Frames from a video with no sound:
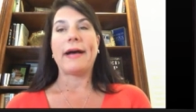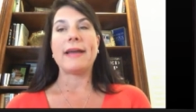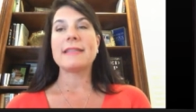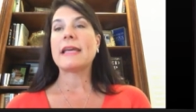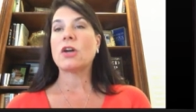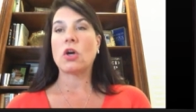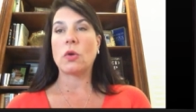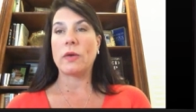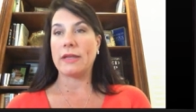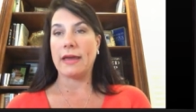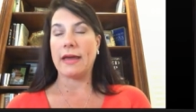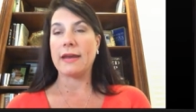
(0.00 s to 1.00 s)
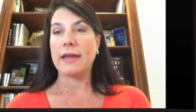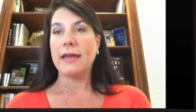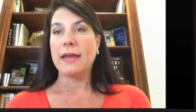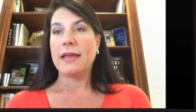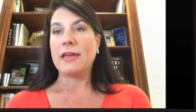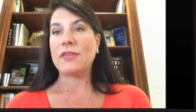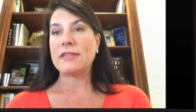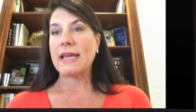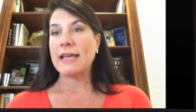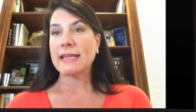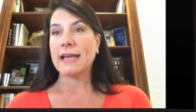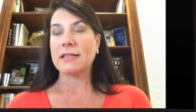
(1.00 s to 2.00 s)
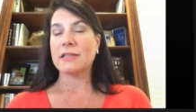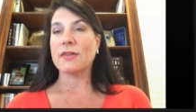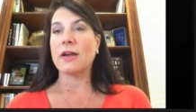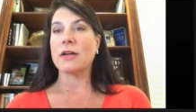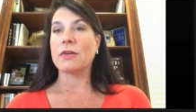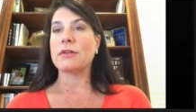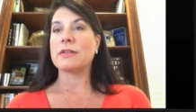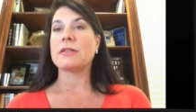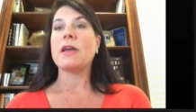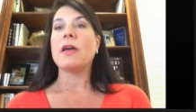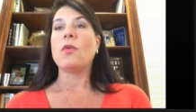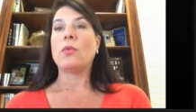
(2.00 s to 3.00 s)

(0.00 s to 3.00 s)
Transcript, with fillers: I say hooey to that. If it takes an act of Congress,